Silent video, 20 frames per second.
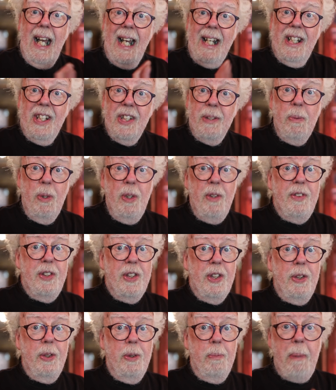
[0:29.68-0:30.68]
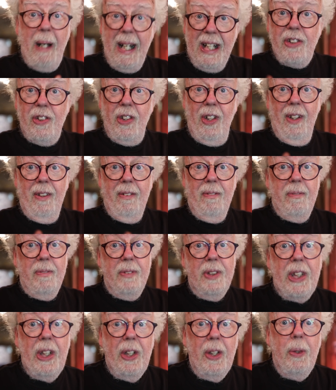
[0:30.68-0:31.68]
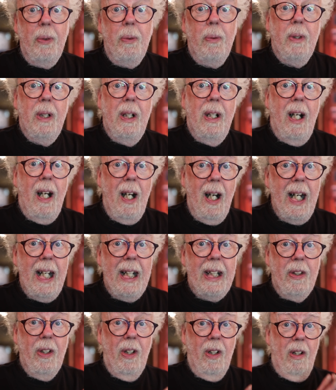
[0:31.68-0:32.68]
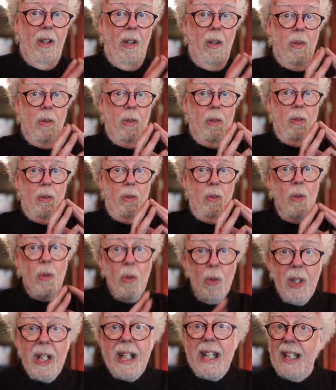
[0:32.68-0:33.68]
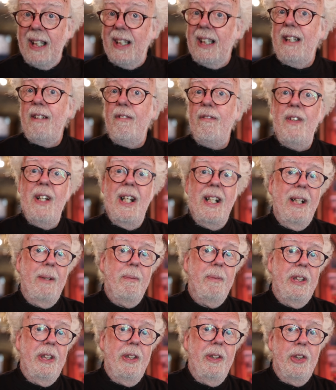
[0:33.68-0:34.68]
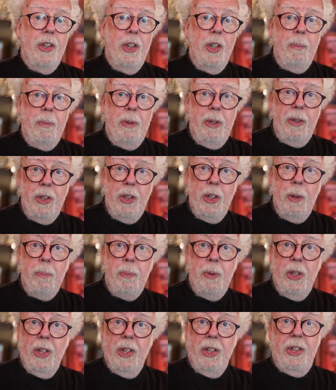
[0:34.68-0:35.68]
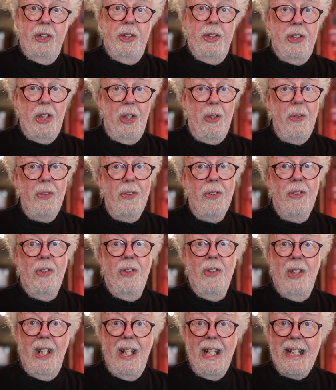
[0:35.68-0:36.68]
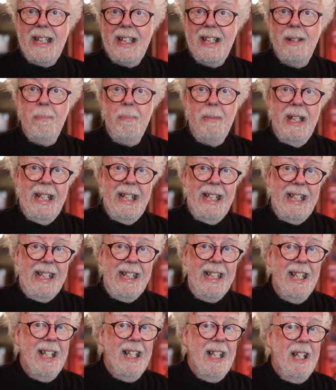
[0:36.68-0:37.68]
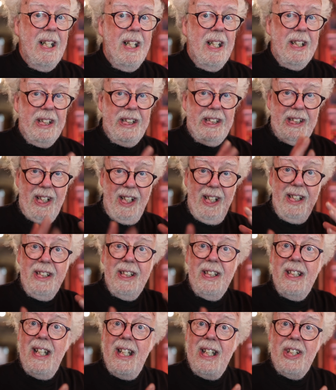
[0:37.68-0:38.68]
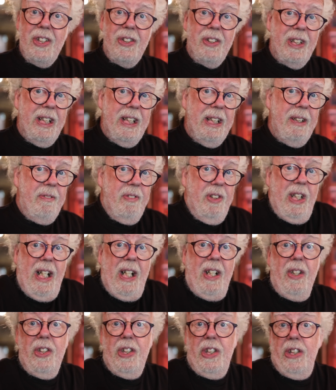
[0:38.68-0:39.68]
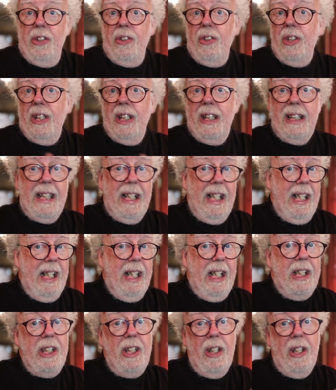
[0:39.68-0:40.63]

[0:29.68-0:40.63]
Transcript: and has moved to Patreon. So I got really fed up with YouTube. YouTube just don't like me. Science and history channels usually get,